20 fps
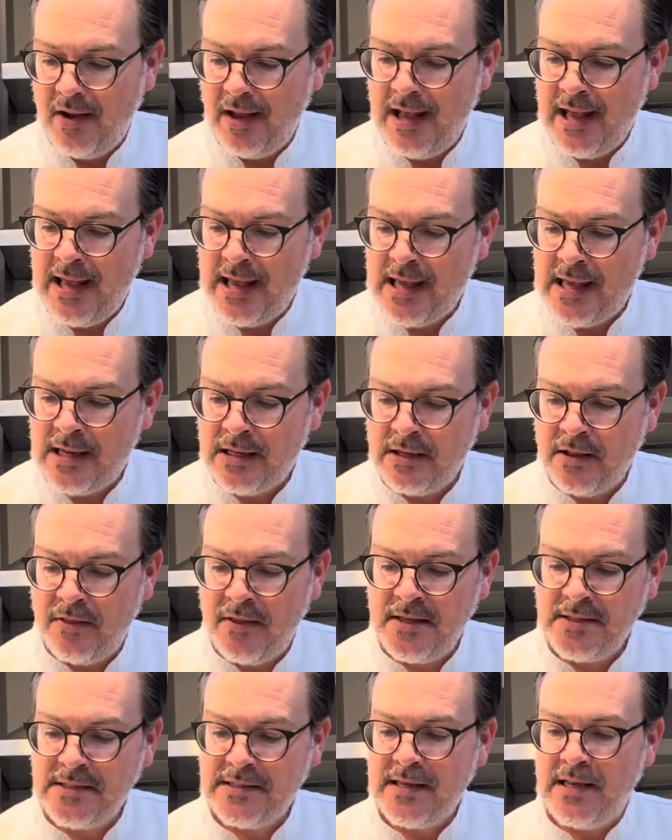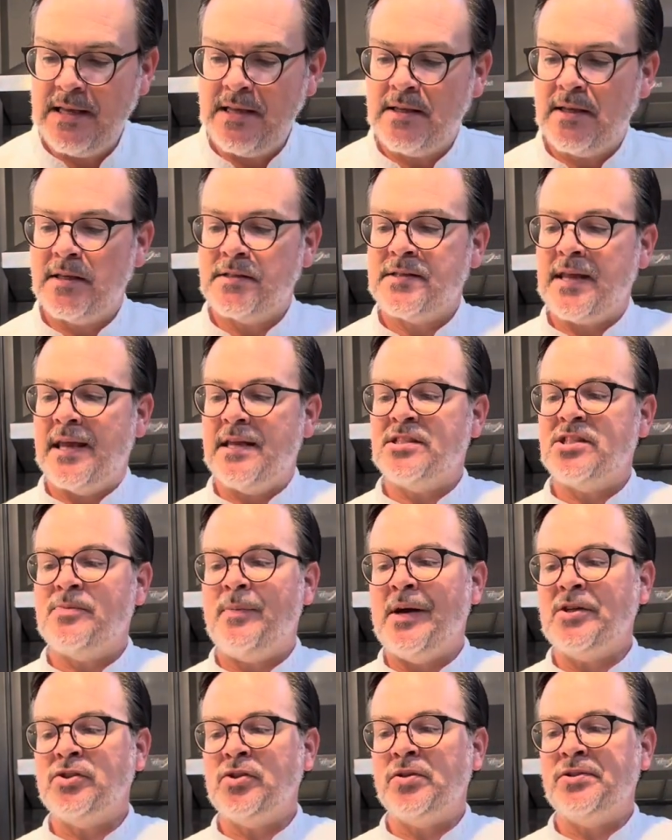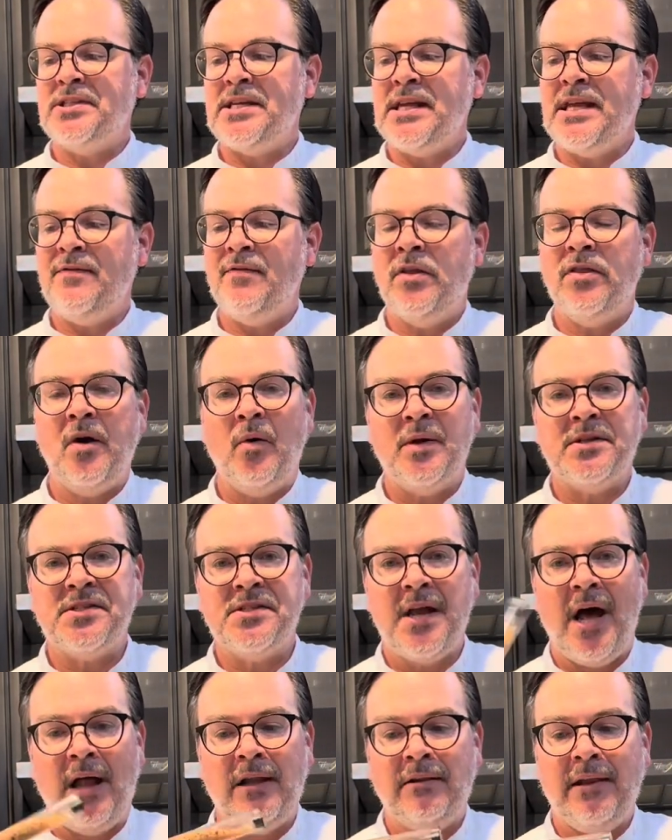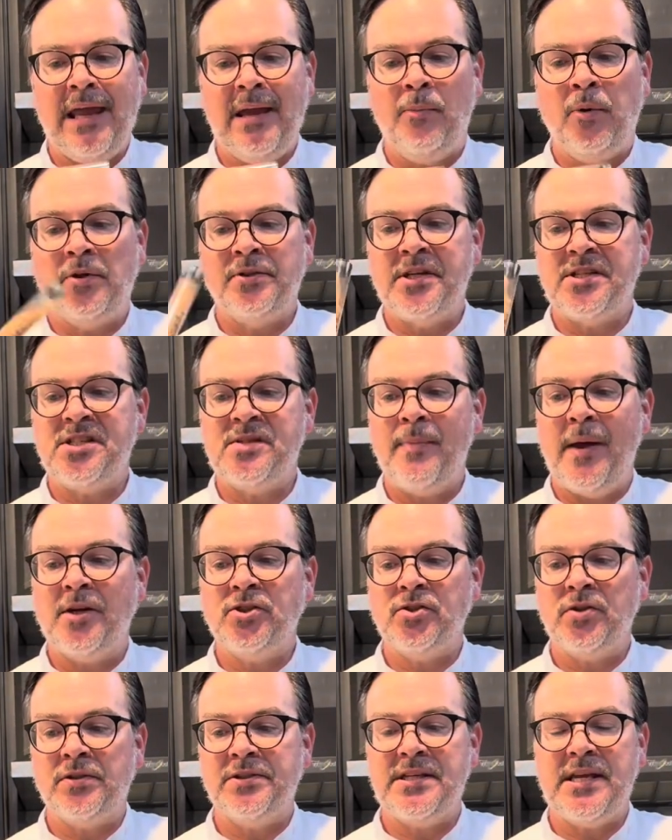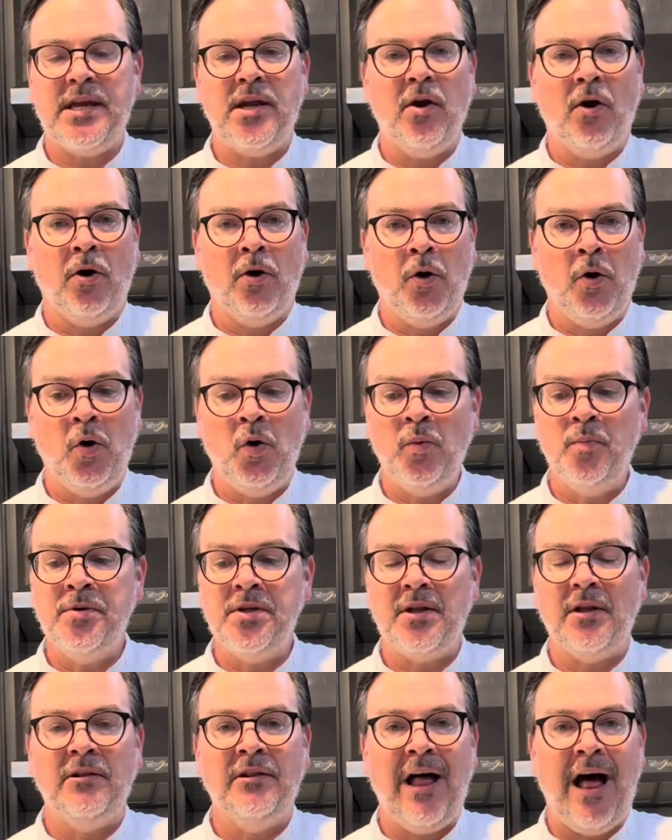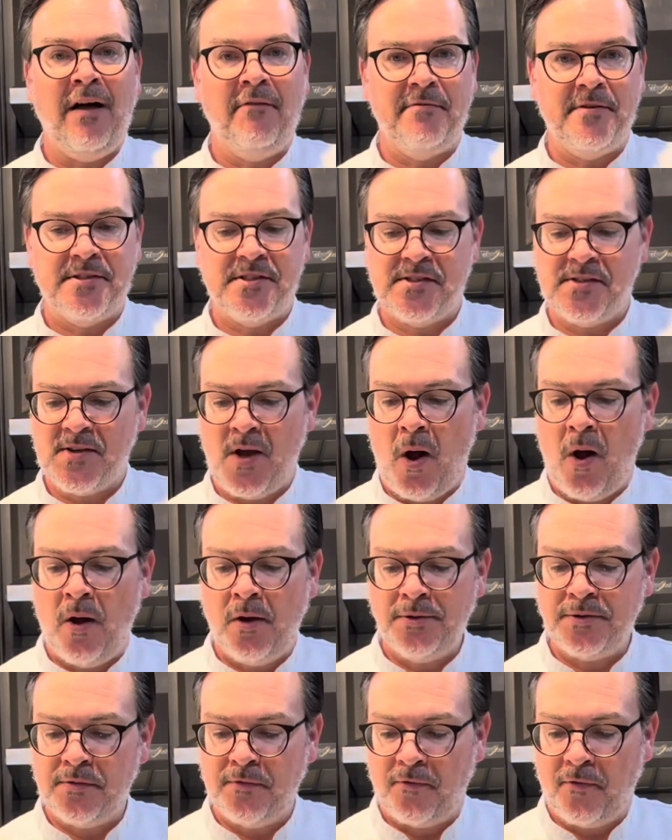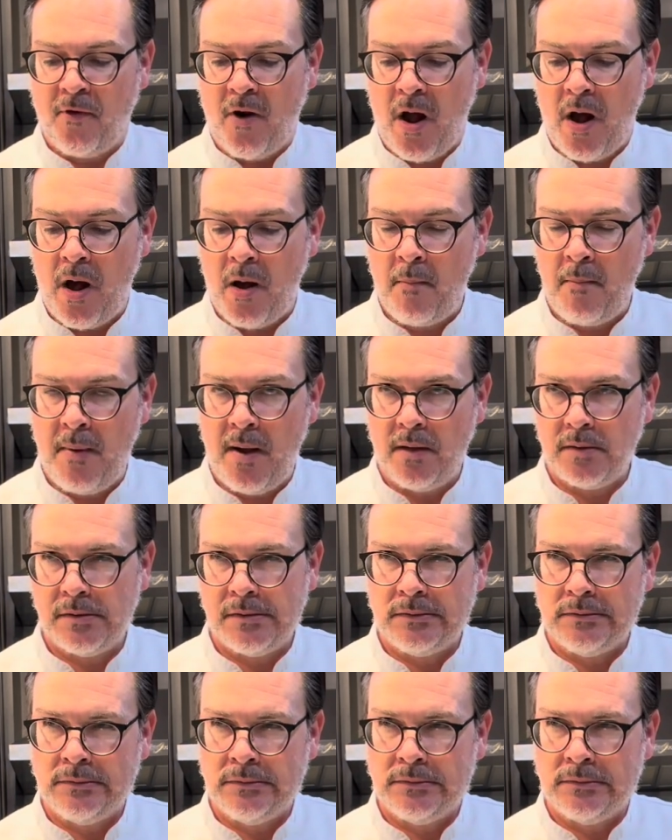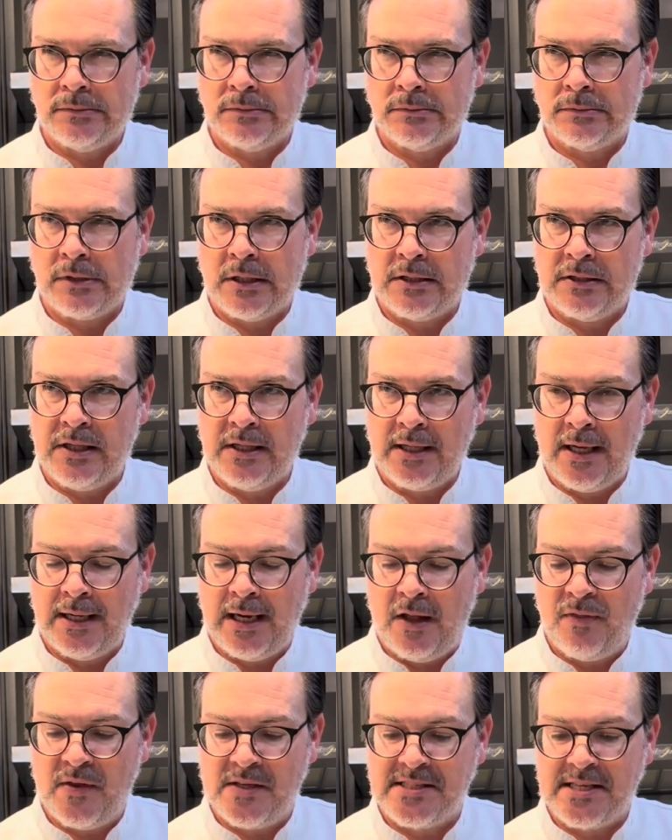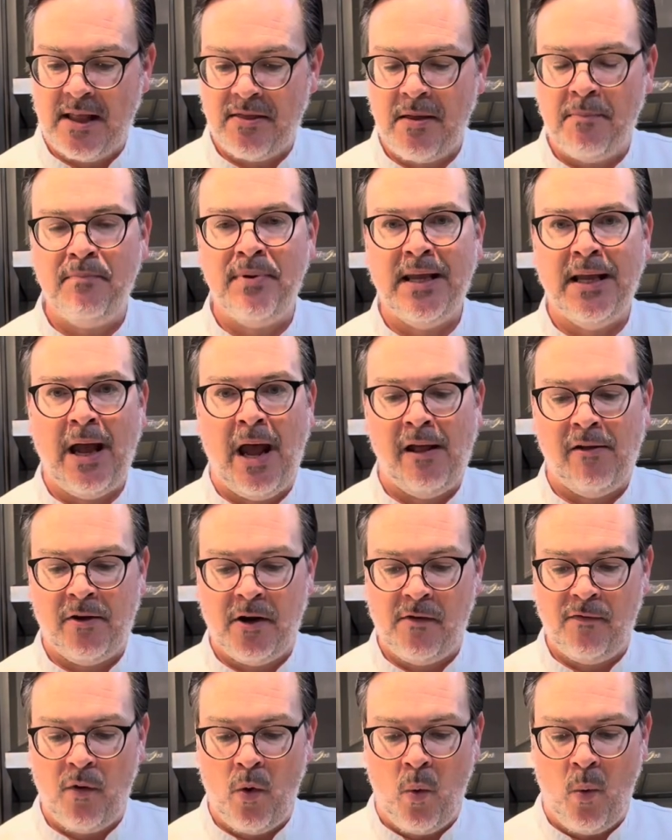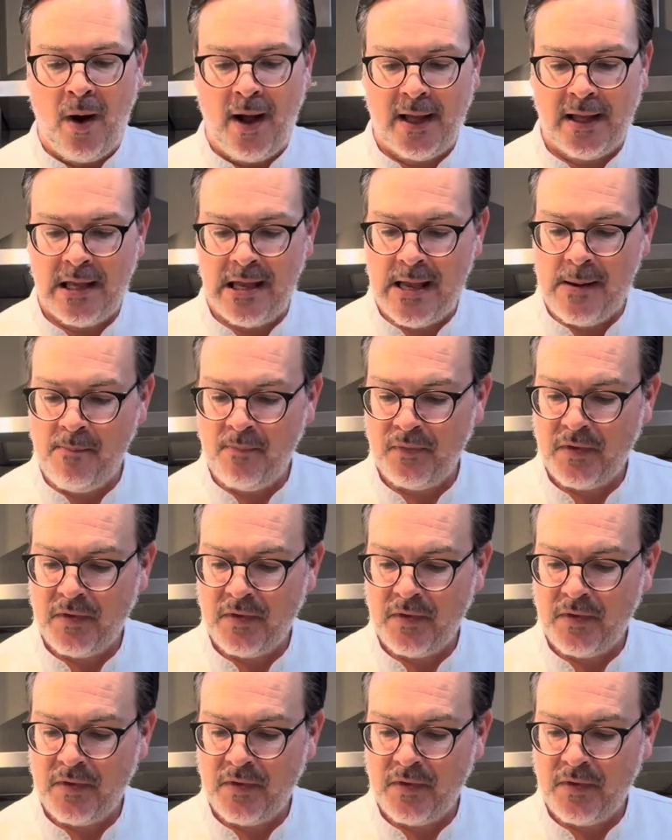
And this is a specialty, even though it's not labeled, a specialty herbed lava salt from, I think I got this on the big island of Hawaii.